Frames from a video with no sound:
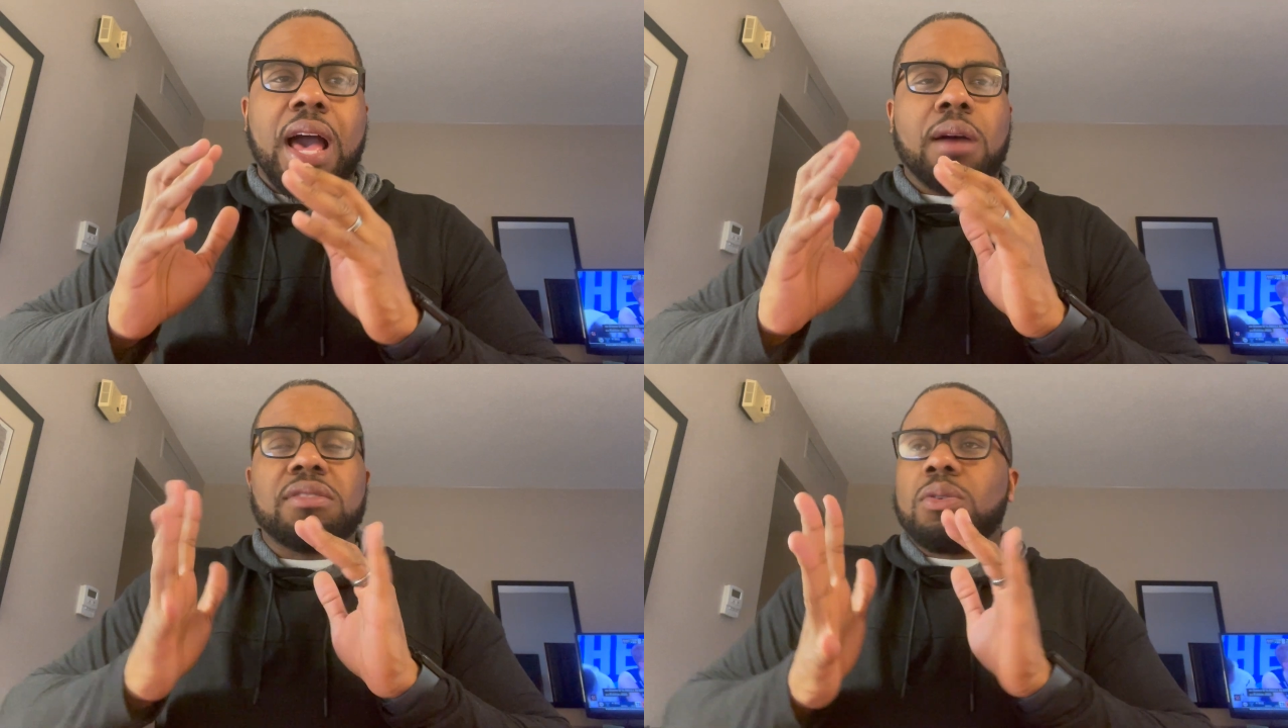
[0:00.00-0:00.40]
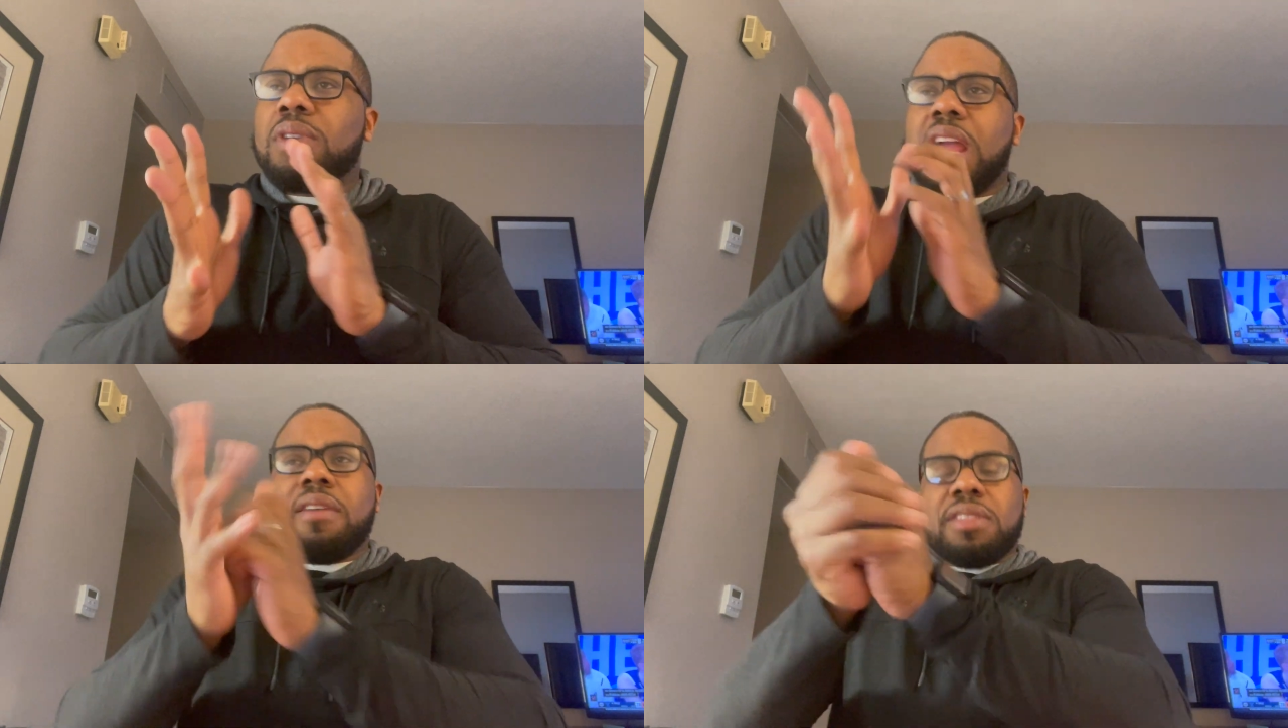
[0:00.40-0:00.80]
I was
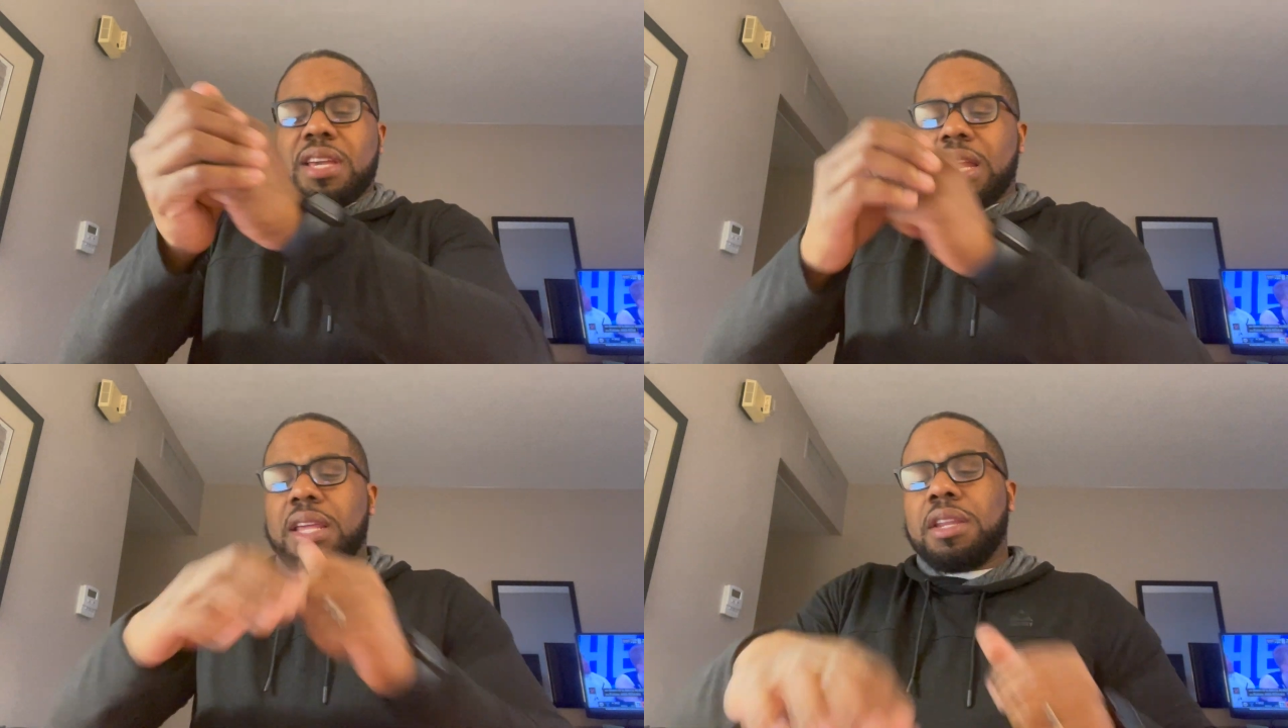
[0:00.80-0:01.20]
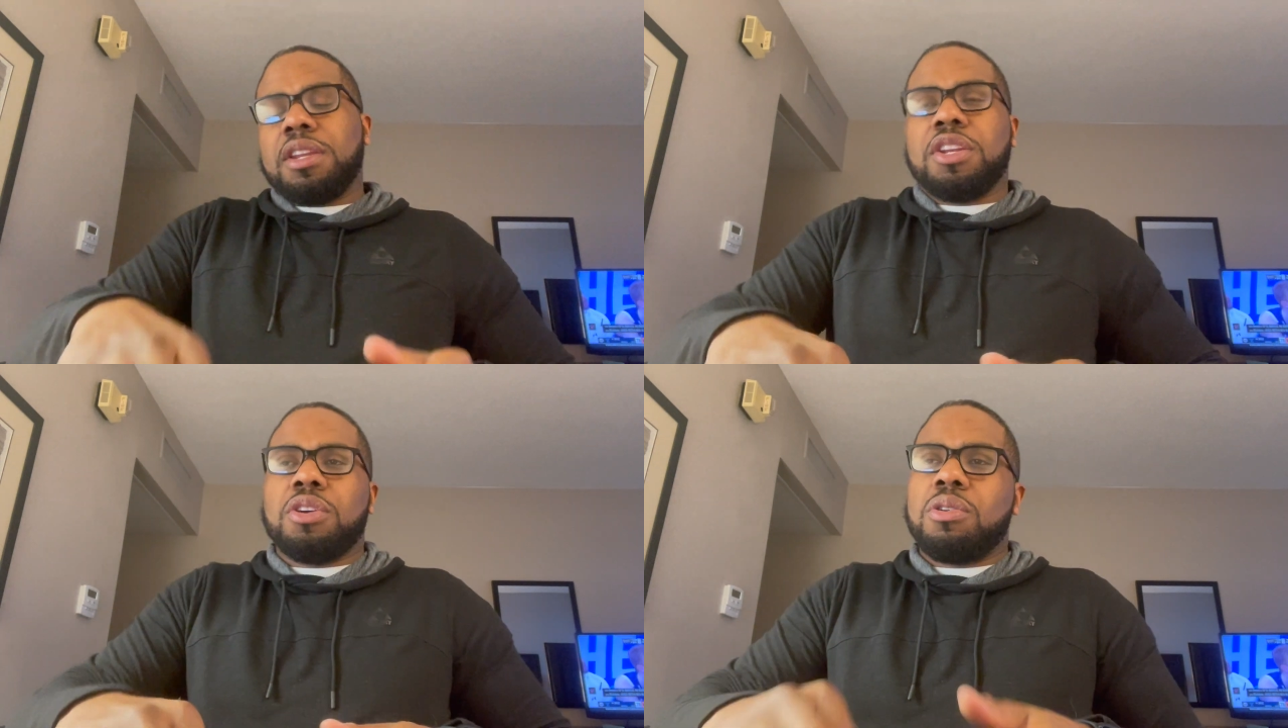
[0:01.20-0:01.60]
doing everything I needed
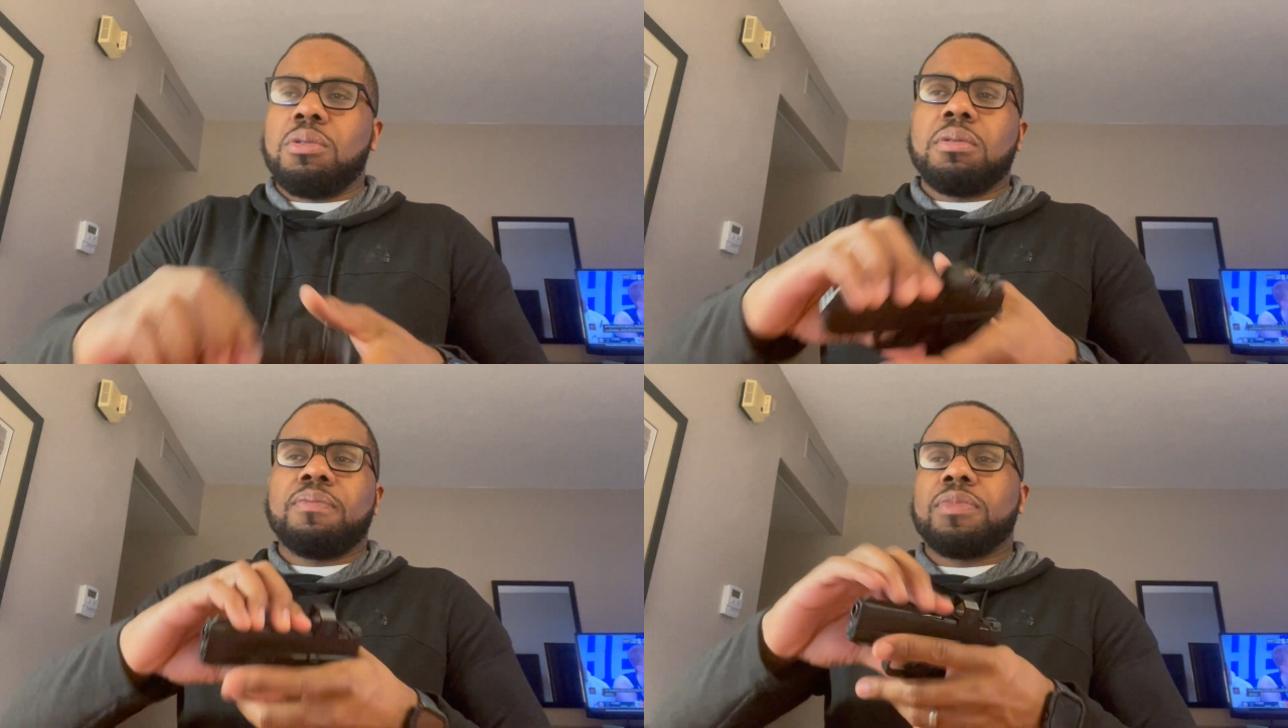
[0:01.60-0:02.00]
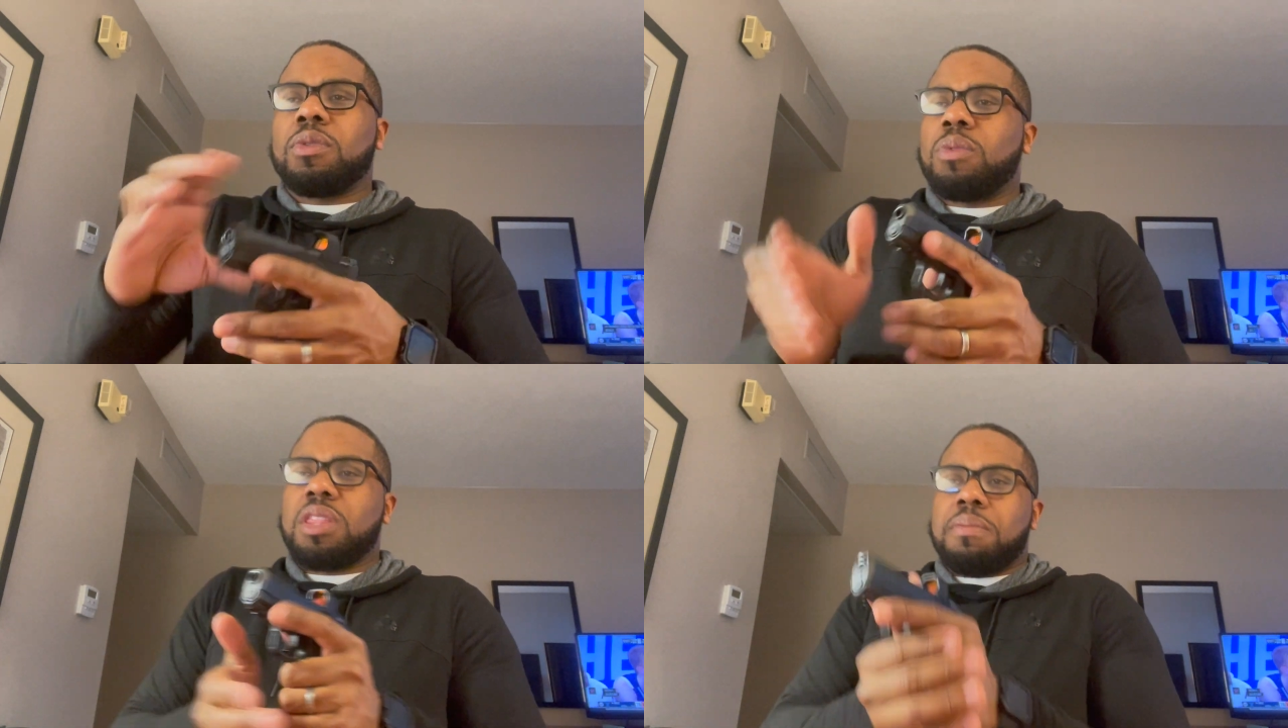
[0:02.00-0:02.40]
to do
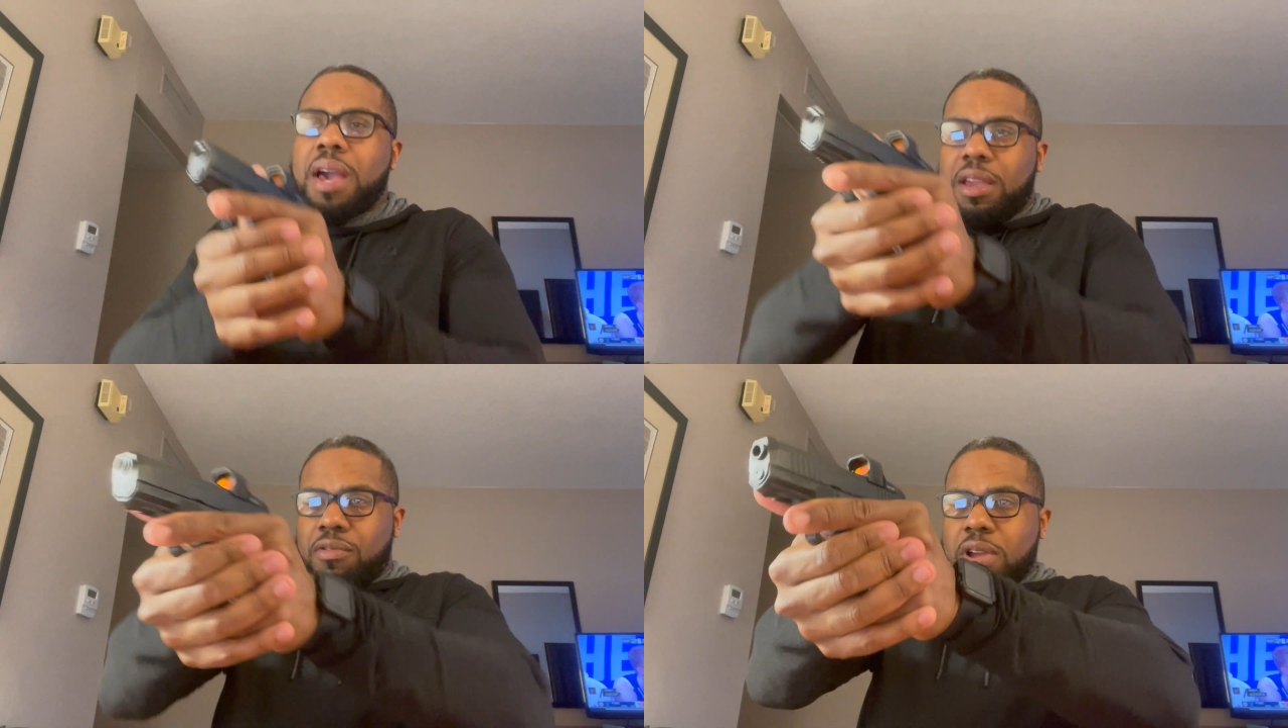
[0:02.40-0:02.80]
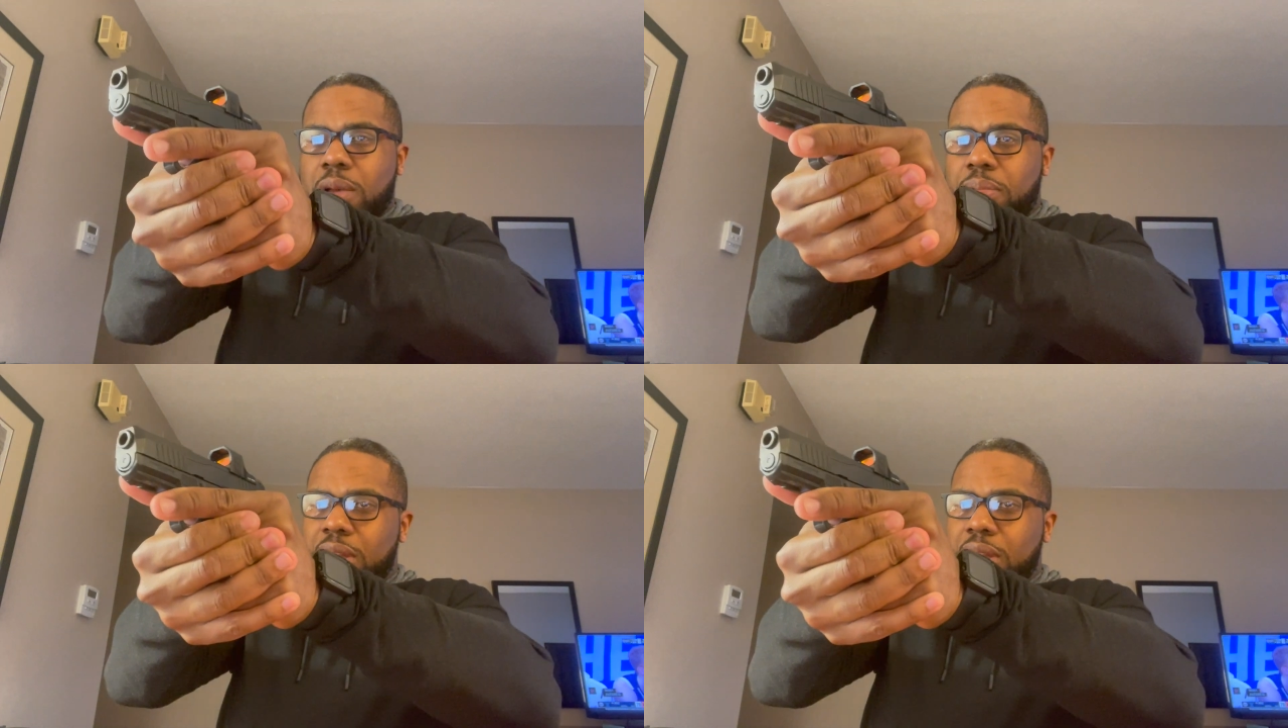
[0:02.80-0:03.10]
with my grip.